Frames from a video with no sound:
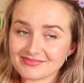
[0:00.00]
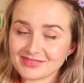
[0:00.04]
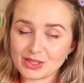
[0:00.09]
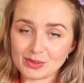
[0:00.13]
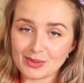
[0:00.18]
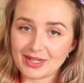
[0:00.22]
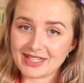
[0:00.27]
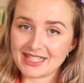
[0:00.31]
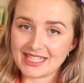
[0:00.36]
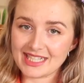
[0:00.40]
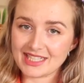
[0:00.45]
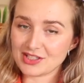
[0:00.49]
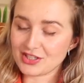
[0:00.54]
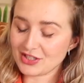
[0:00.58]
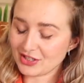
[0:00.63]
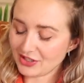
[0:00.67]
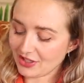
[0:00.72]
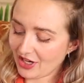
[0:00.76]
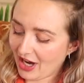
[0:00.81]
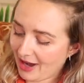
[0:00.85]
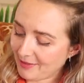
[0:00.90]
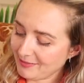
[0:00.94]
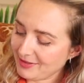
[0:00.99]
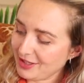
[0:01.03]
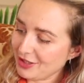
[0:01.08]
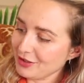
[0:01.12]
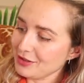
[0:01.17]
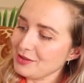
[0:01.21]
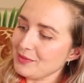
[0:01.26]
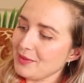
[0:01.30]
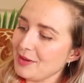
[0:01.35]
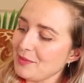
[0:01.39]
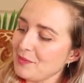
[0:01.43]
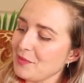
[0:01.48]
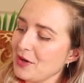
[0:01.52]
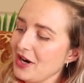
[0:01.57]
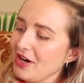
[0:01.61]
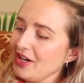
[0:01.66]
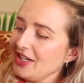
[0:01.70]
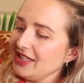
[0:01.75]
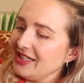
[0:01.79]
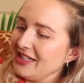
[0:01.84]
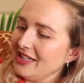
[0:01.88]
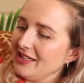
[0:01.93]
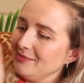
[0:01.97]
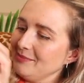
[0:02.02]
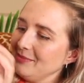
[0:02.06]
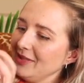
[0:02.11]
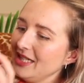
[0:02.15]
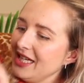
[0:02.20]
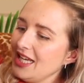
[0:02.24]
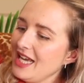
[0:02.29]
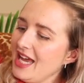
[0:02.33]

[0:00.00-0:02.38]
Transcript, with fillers: do I need to? I'm the only one wearing them.